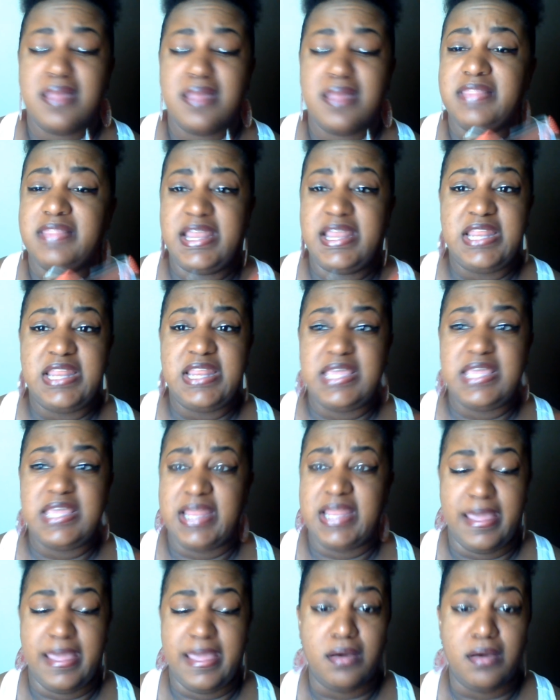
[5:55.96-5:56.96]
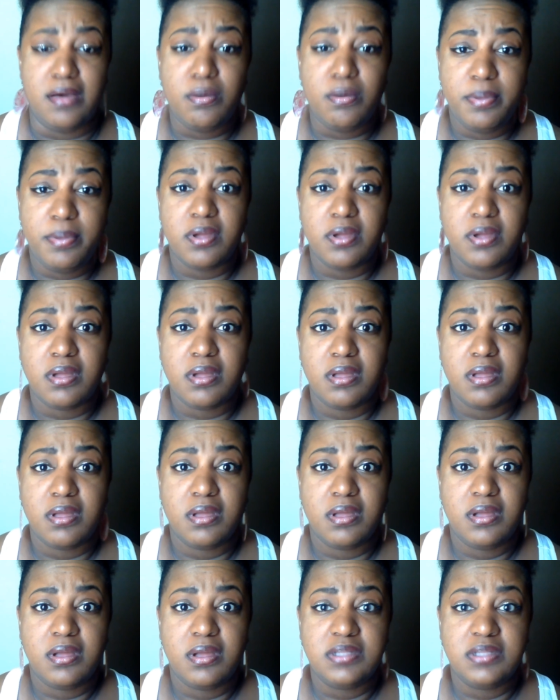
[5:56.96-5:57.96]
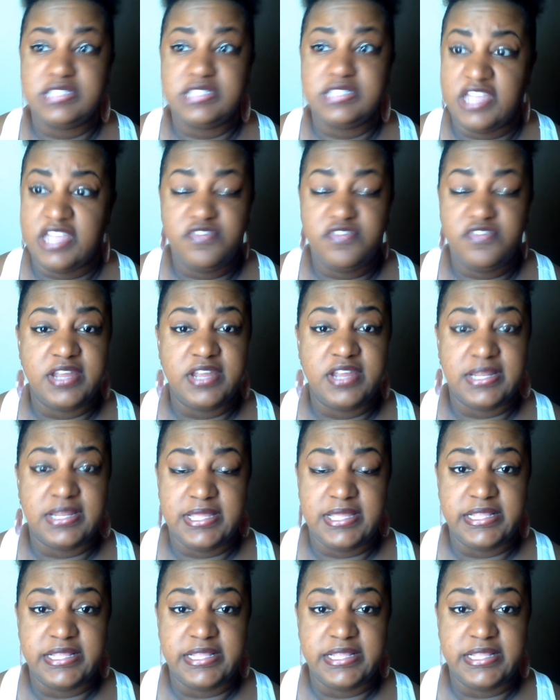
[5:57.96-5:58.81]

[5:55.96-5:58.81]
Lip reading: they need to get help. Definitely.